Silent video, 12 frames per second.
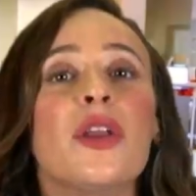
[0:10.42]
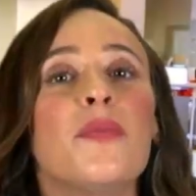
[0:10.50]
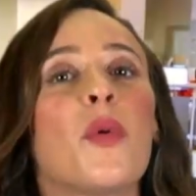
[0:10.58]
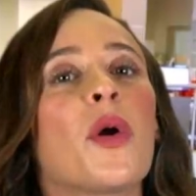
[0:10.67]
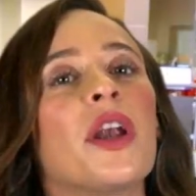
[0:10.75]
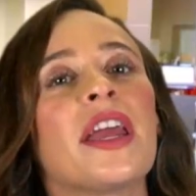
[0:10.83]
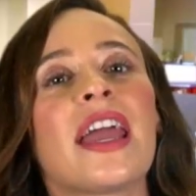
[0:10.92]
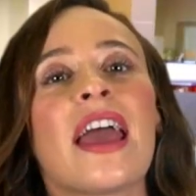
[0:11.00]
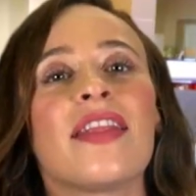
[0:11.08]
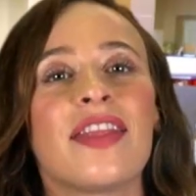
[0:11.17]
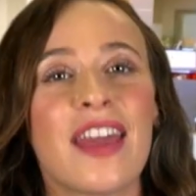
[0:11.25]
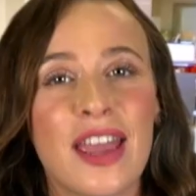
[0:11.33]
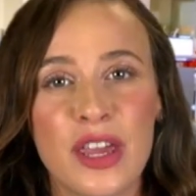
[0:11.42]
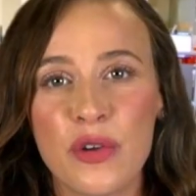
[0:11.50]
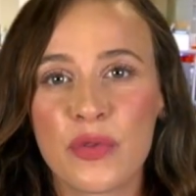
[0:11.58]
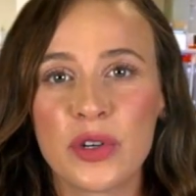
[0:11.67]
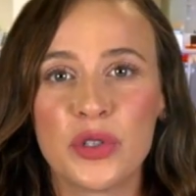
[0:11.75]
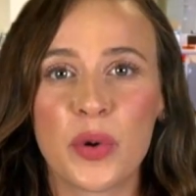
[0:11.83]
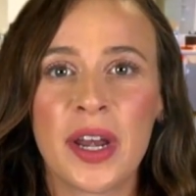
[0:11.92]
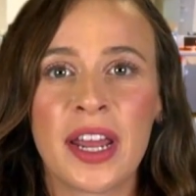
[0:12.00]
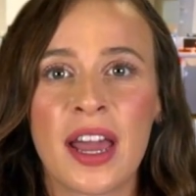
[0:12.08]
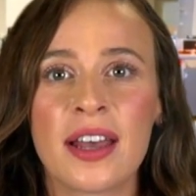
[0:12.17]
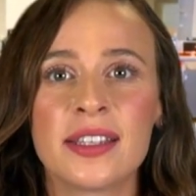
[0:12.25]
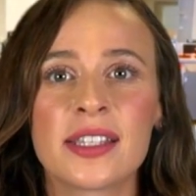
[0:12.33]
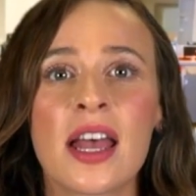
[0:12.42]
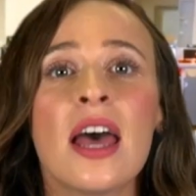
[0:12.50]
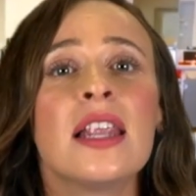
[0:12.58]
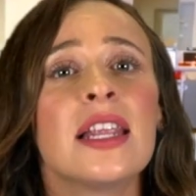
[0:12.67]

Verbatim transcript: morning and thank you for joining us.